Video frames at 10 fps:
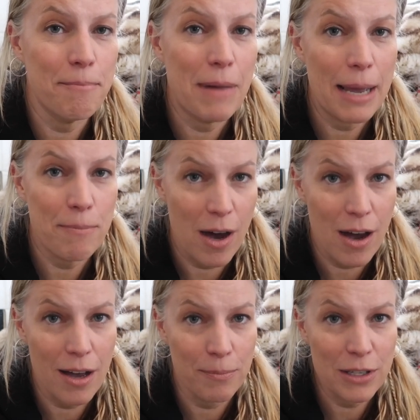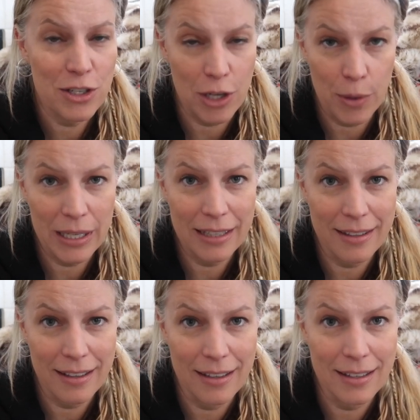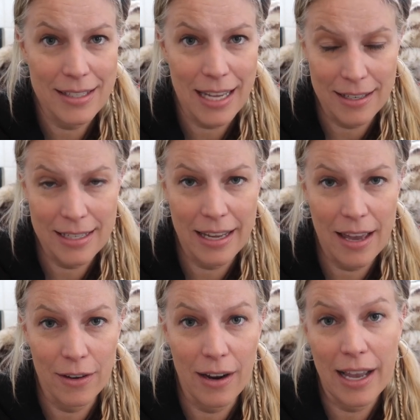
my mom sewing the tent together.